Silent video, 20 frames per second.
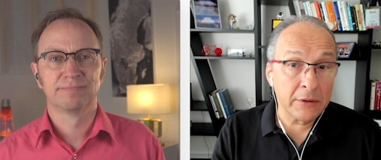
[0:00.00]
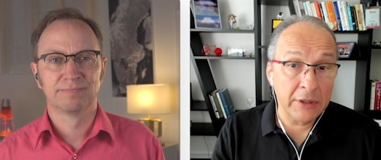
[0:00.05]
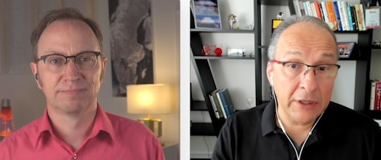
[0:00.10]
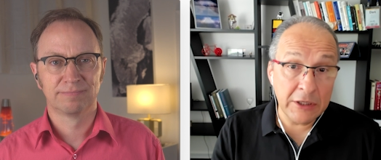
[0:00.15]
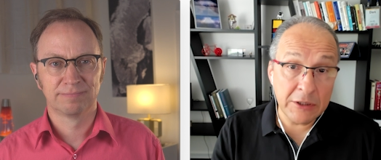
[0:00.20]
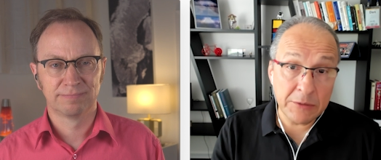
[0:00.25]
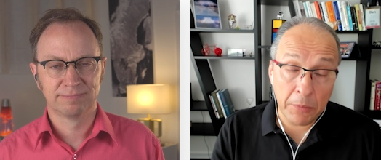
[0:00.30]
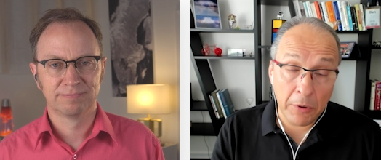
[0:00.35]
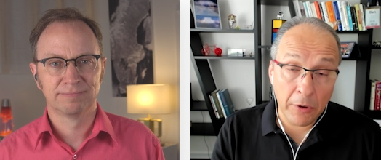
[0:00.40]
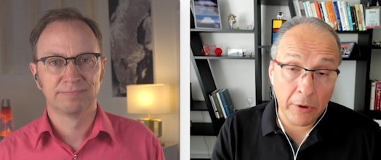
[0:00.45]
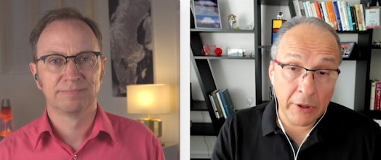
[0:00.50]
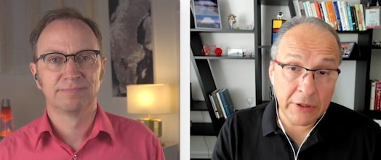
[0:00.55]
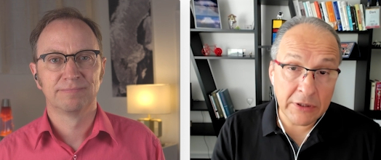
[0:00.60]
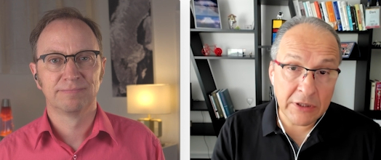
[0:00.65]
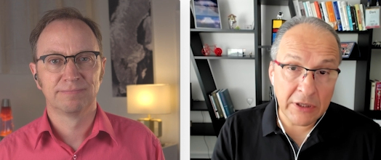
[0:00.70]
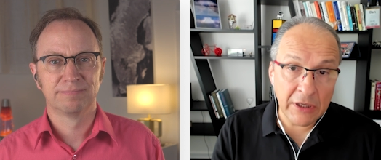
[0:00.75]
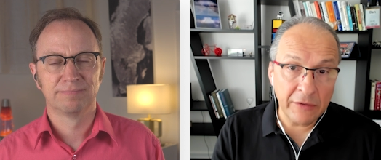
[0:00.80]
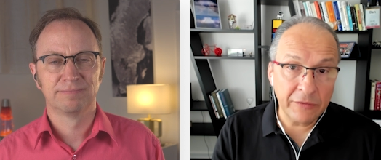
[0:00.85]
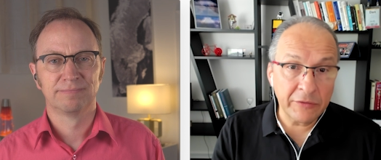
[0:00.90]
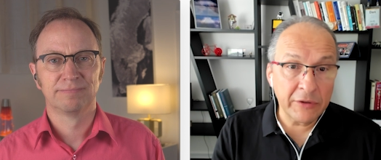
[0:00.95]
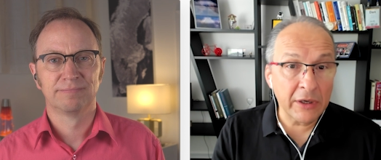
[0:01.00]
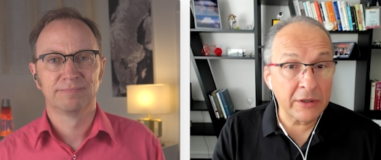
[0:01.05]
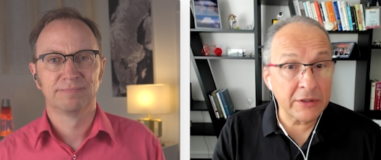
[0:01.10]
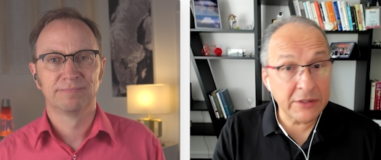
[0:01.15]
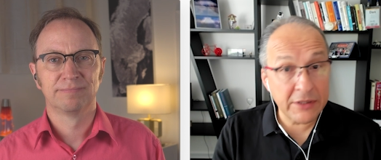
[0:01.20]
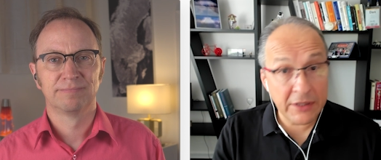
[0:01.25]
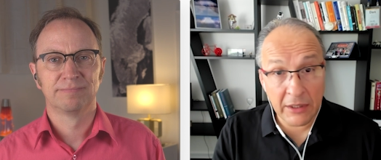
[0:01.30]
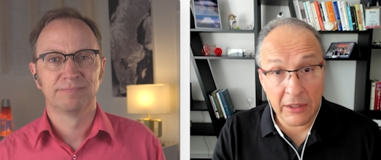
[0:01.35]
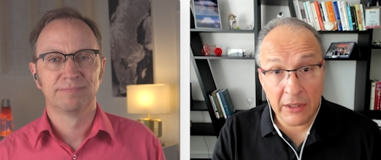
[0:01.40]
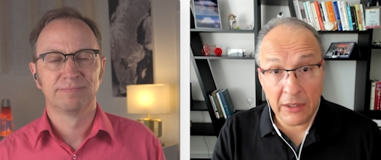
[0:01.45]
Speaker 1: these points if they're
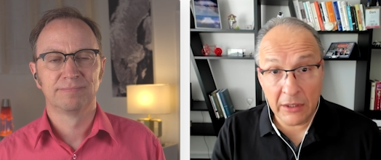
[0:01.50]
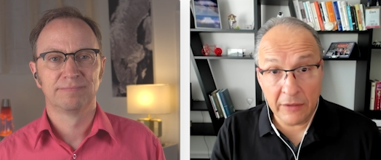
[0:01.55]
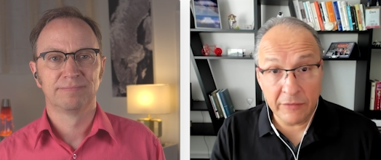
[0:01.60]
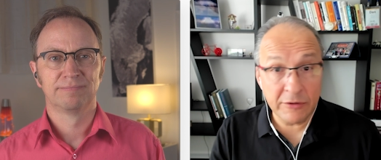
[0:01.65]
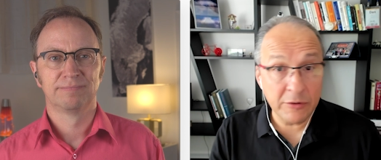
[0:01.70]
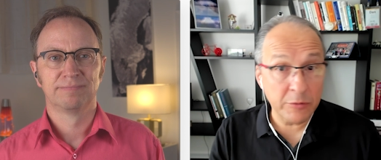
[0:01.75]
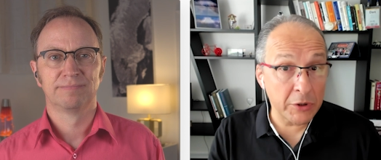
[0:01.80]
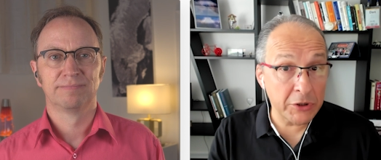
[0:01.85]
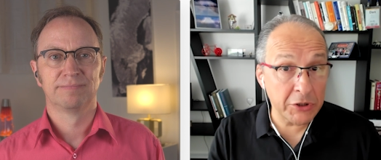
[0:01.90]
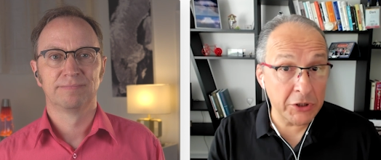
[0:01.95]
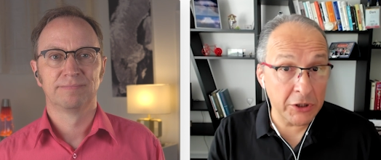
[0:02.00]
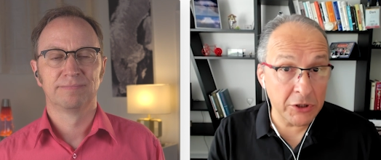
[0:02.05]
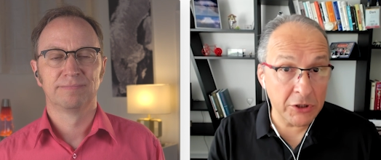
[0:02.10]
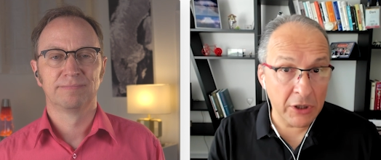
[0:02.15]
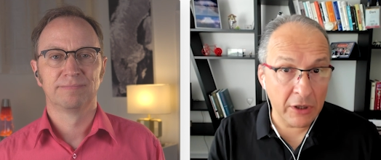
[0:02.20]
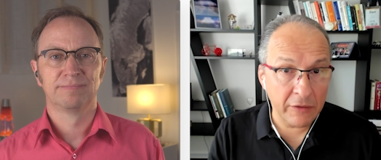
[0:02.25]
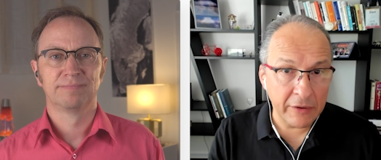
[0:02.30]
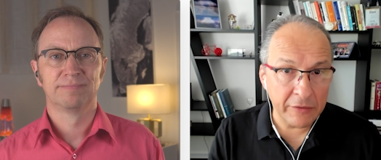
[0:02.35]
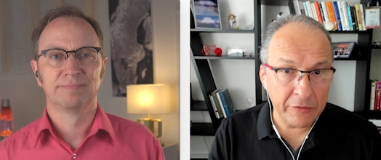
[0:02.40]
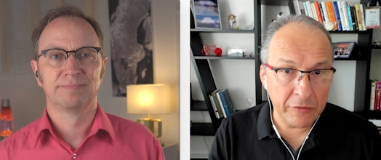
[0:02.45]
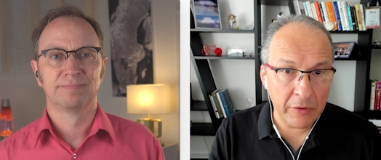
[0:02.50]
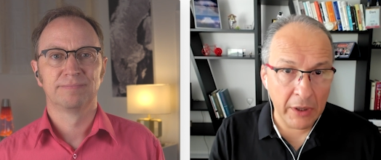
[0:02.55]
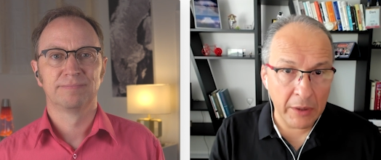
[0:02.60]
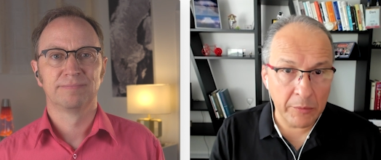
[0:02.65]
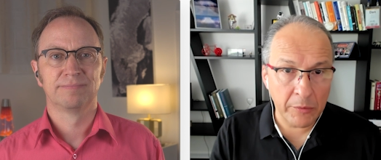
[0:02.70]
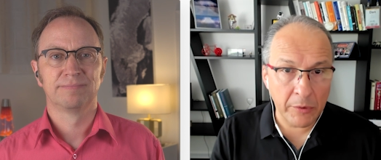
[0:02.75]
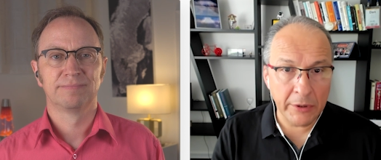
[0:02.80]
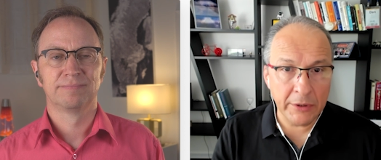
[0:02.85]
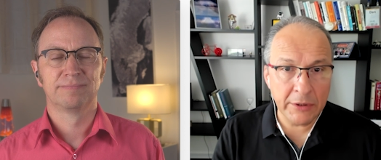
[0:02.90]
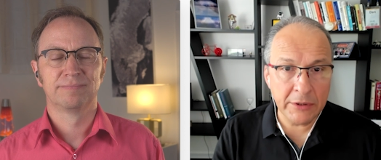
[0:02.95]
thinking of switching Java
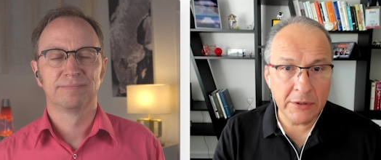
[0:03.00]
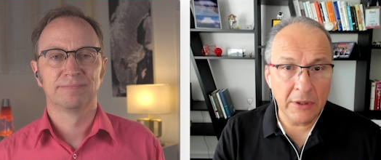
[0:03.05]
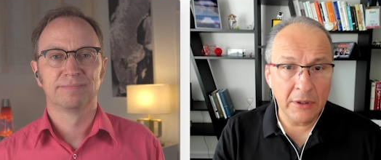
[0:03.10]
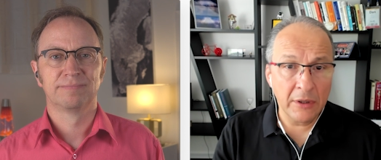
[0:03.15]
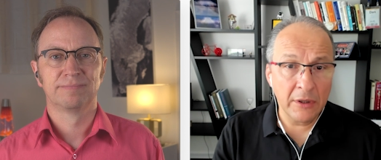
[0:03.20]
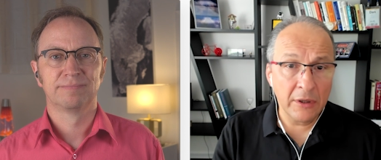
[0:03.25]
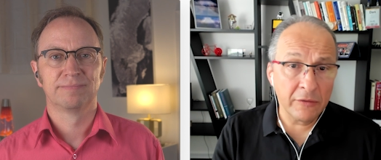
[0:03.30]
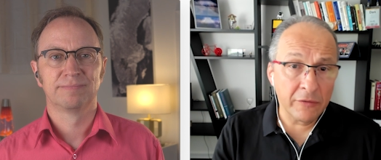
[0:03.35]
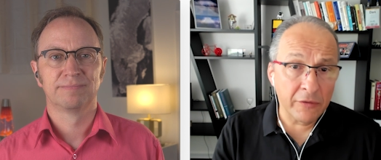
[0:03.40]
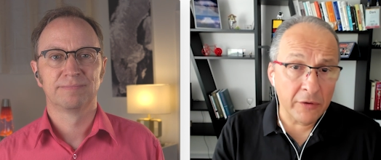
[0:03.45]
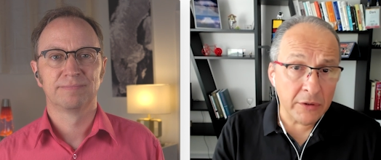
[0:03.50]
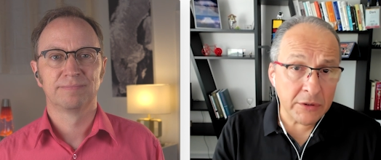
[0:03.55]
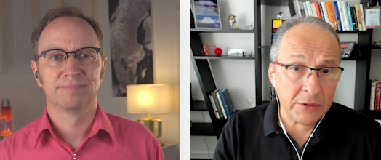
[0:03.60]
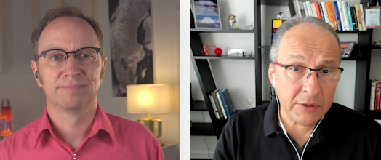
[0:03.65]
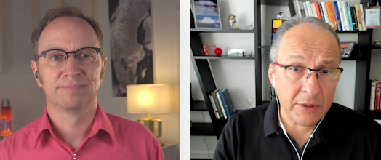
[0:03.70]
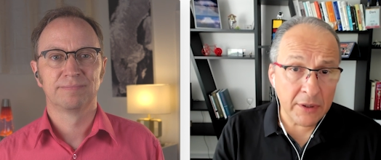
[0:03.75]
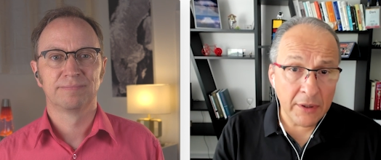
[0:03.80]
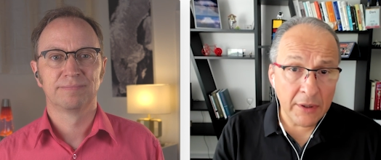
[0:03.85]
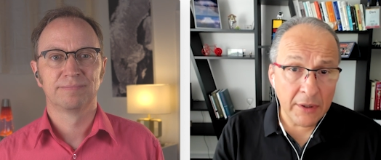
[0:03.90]
frameworks. First,